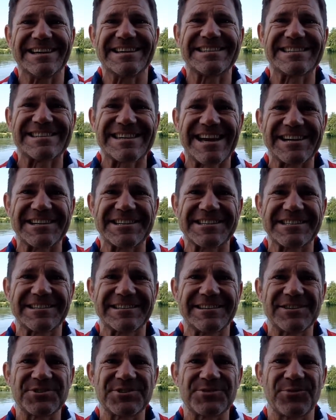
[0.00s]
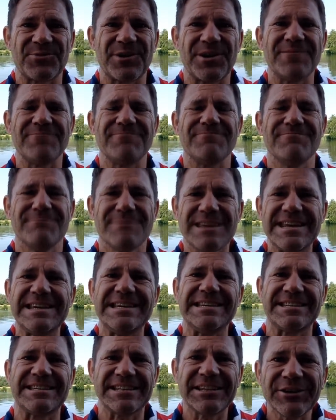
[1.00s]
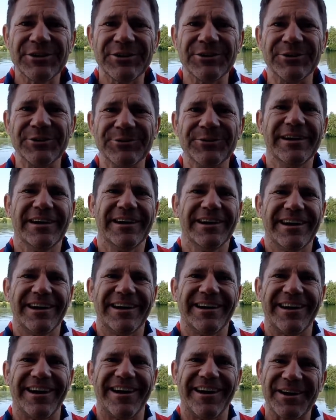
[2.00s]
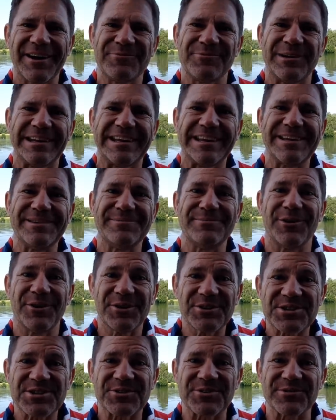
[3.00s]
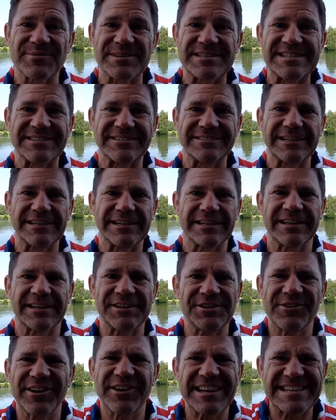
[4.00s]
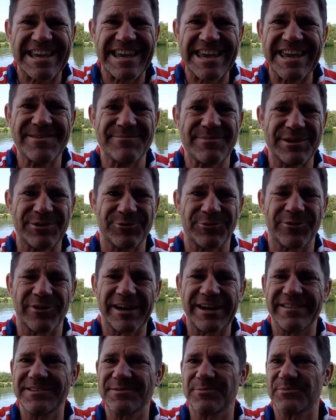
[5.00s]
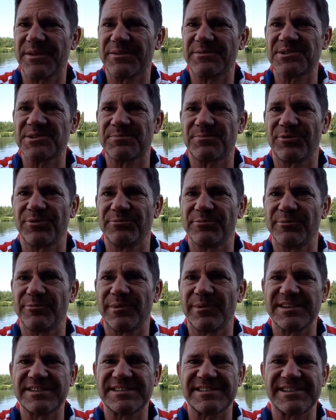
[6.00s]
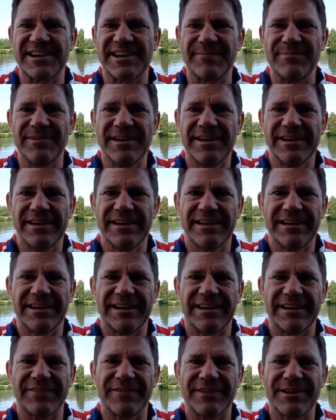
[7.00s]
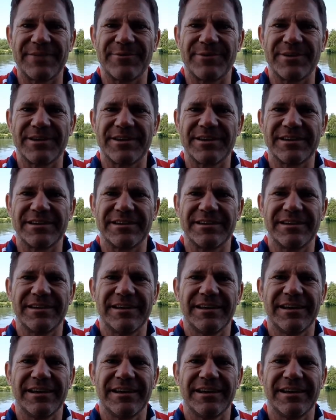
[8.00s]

sad it's the last one. Me too. Hi, William, Oscar, and Matilda. Can you guys hear me all right? That was a problem last time. If anyone can